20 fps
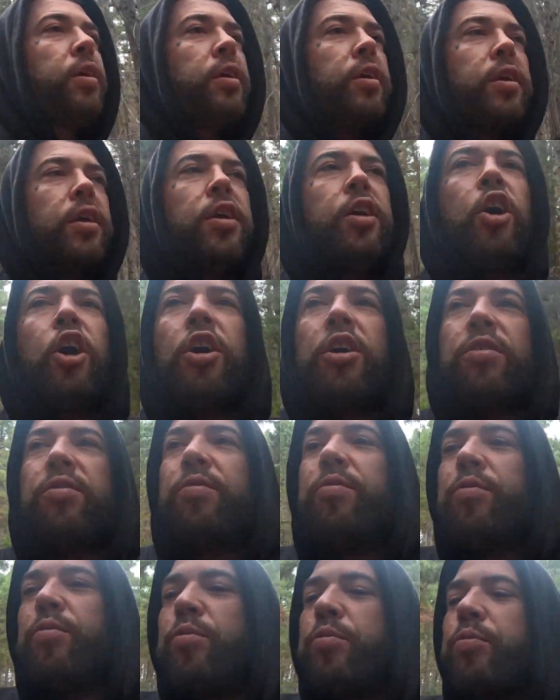you know,
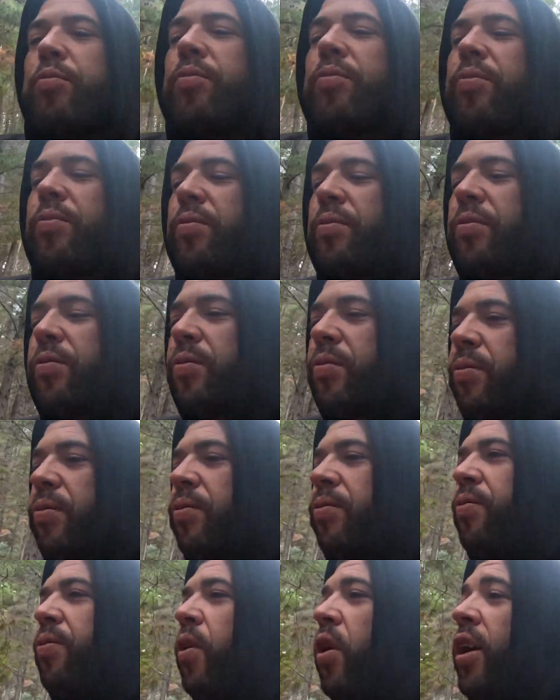
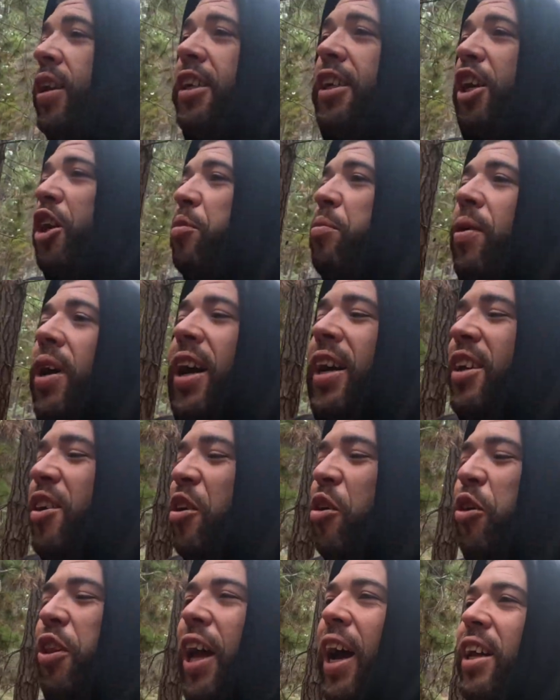finding your mate,
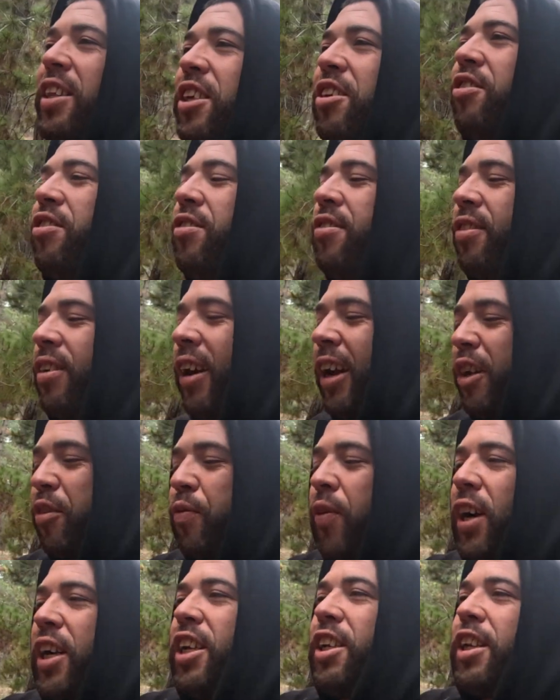all that. This is like
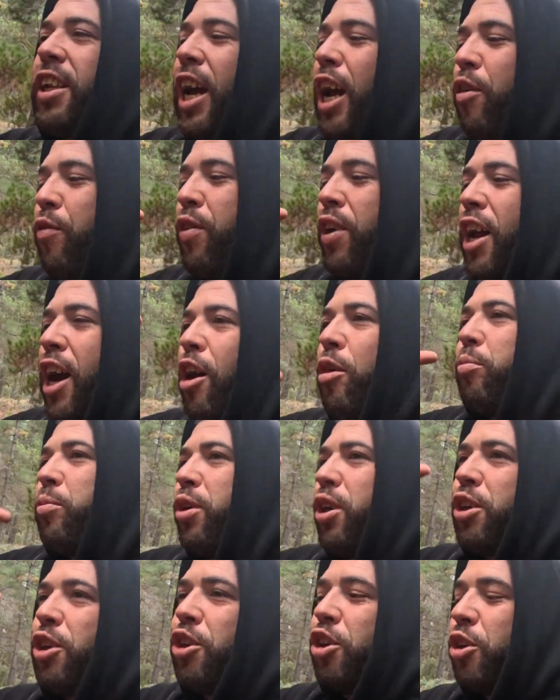fucking David
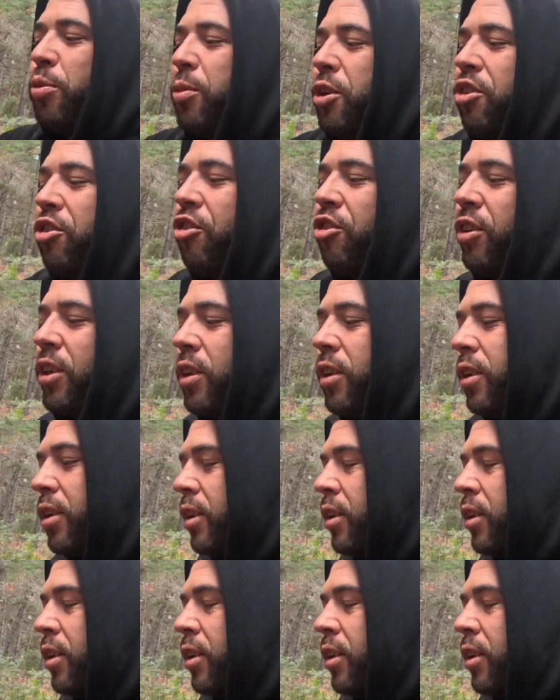Attenborough human shit.